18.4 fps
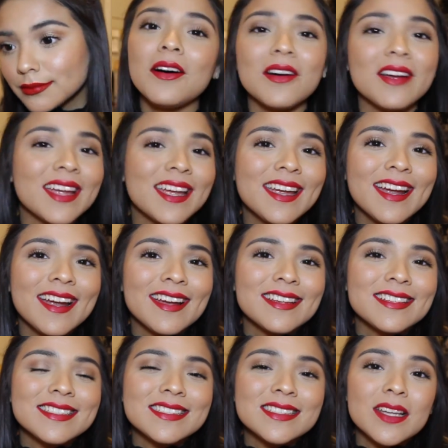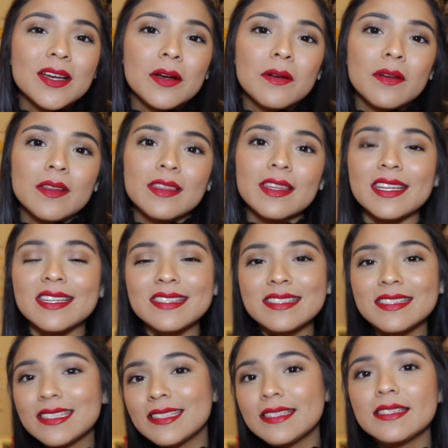Okay guys, so
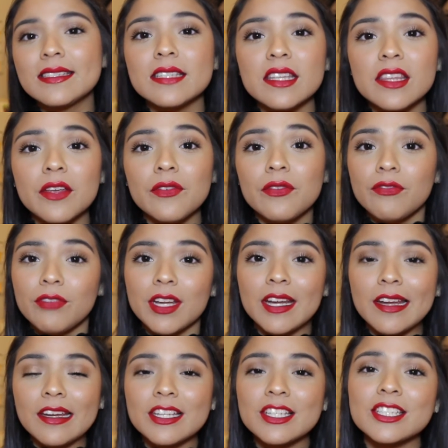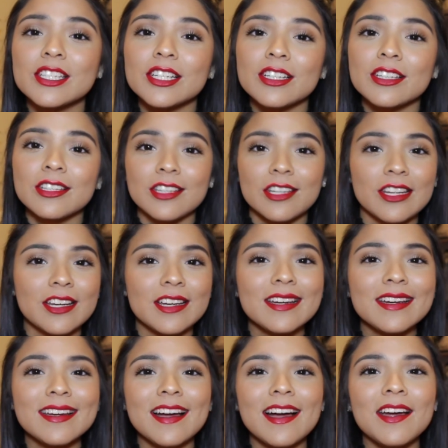this is the finished
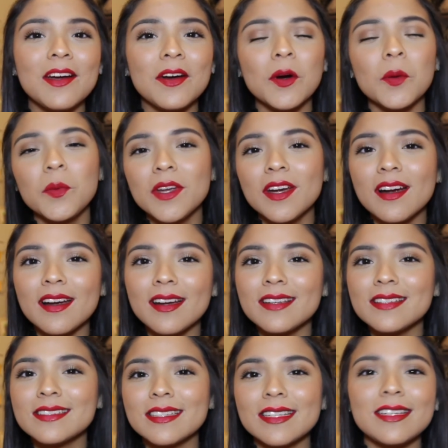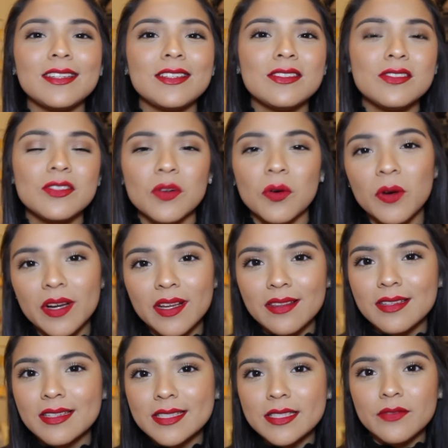look. I hope you guys
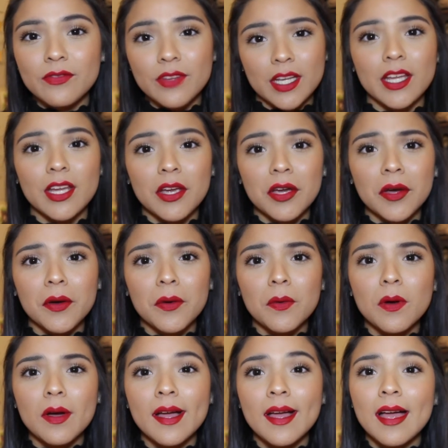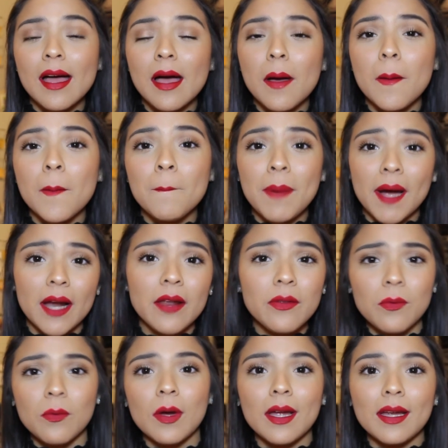enjoyed this video. By
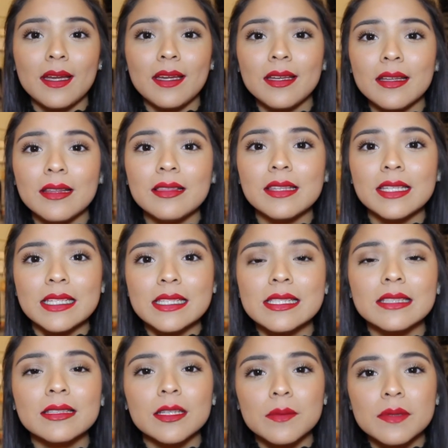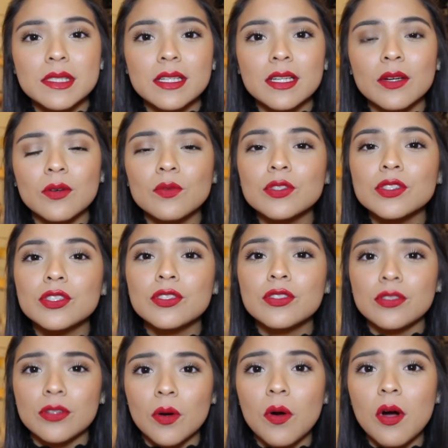the way, this lipstick was
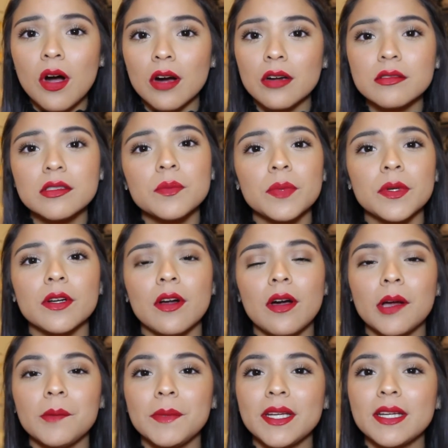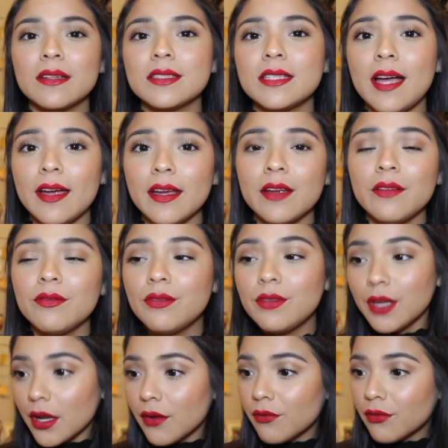so hard to put on because I have
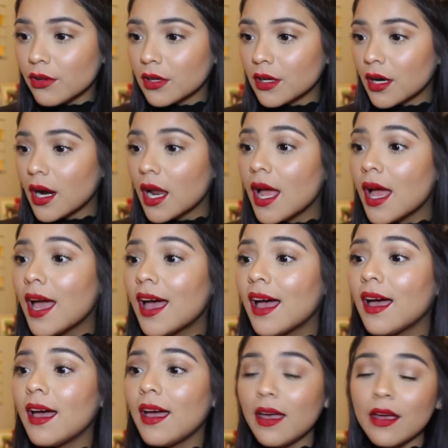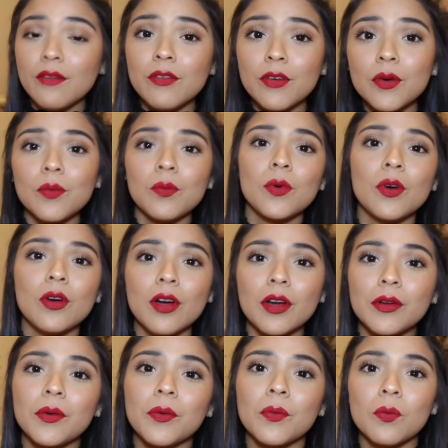never ever
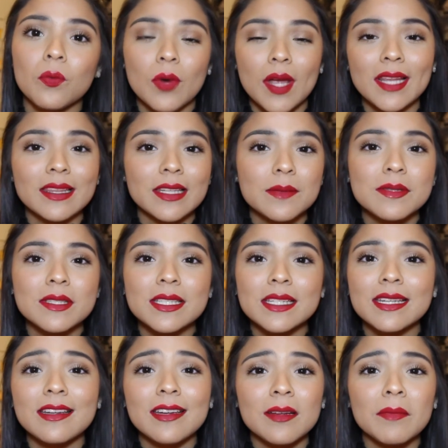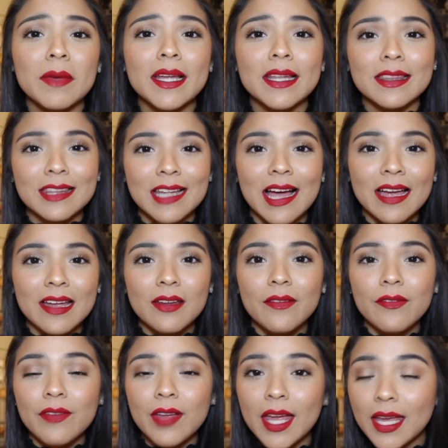worn red lipstick in my
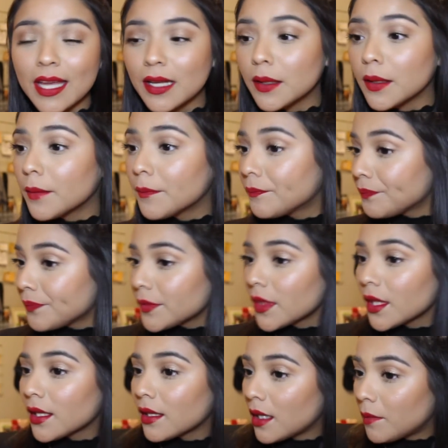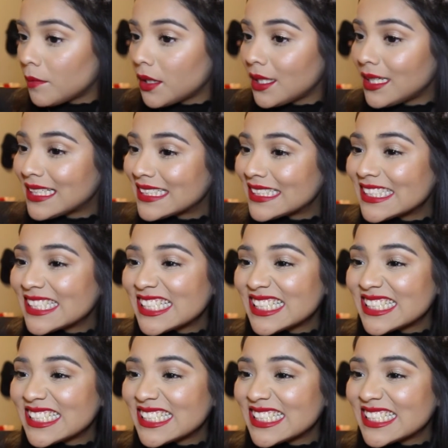life, and I mean,